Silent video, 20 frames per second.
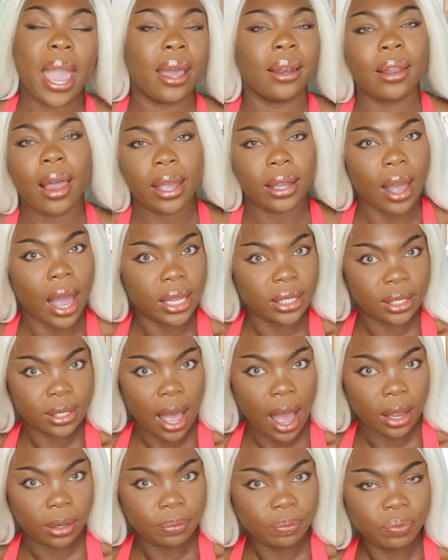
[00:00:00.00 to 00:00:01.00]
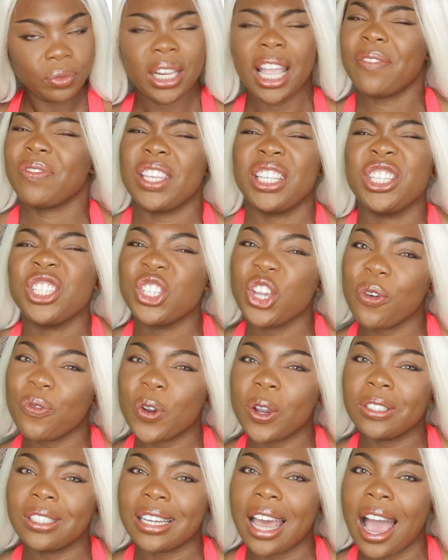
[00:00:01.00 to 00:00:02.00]
And like I said, if this is your
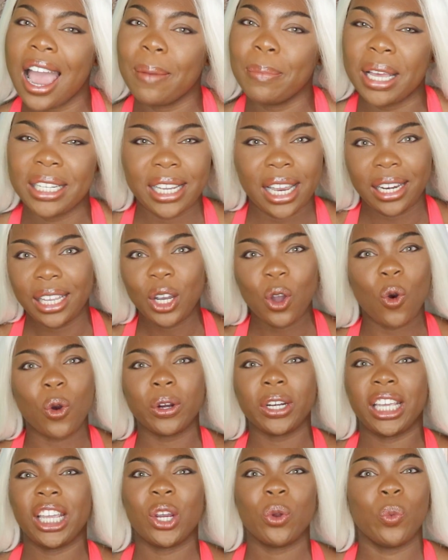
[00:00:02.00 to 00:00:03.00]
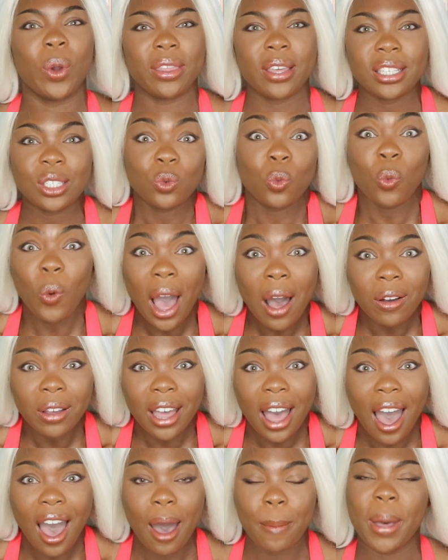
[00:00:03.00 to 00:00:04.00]
first time attending court here with us,
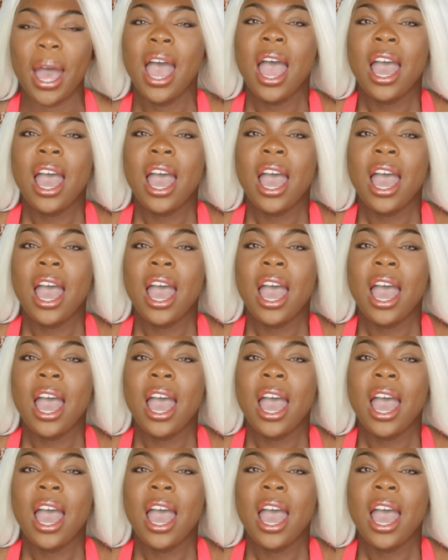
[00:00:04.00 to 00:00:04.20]
welcome.